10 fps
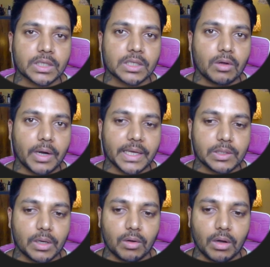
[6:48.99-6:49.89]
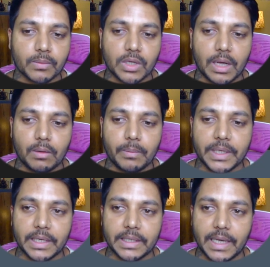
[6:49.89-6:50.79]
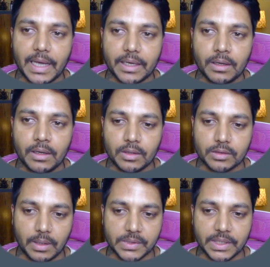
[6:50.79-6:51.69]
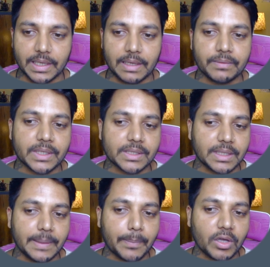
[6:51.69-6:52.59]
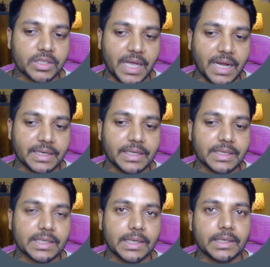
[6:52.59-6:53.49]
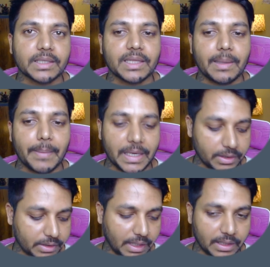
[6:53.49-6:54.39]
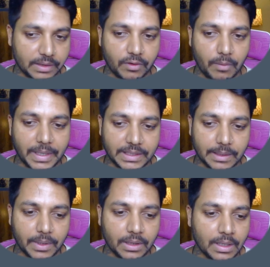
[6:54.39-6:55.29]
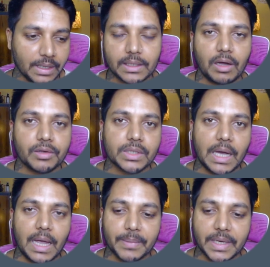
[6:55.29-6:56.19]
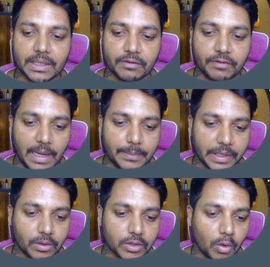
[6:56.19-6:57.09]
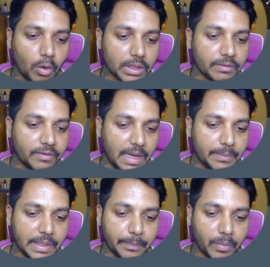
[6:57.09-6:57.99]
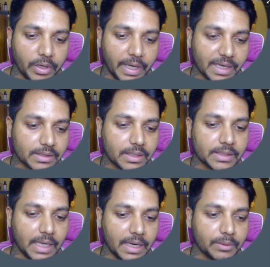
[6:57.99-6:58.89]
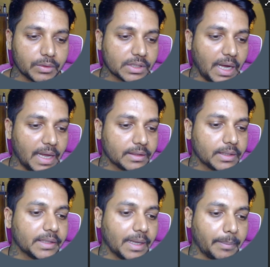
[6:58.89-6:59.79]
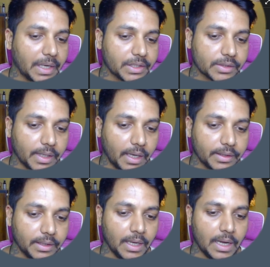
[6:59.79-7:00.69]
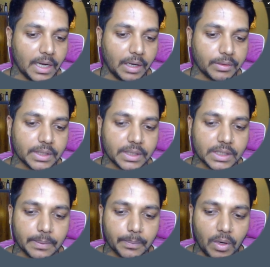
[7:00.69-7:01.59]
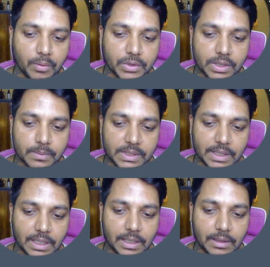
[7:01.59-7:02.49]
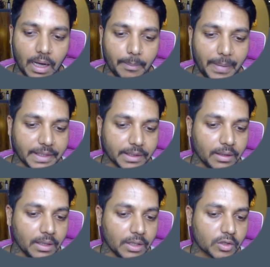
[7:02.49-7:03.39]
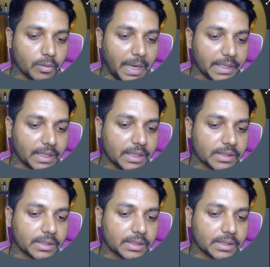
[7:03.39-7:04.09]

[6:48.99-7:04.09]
this is not actual column, so I will be getting error. So I'm saying if this employee's salary is greater than the manager's salary from my table. Now you see I am getting 5 records. All the 5 employee has this salary which is higher than their manager's salary. Now you see this employee which is basically Michael. So Michael has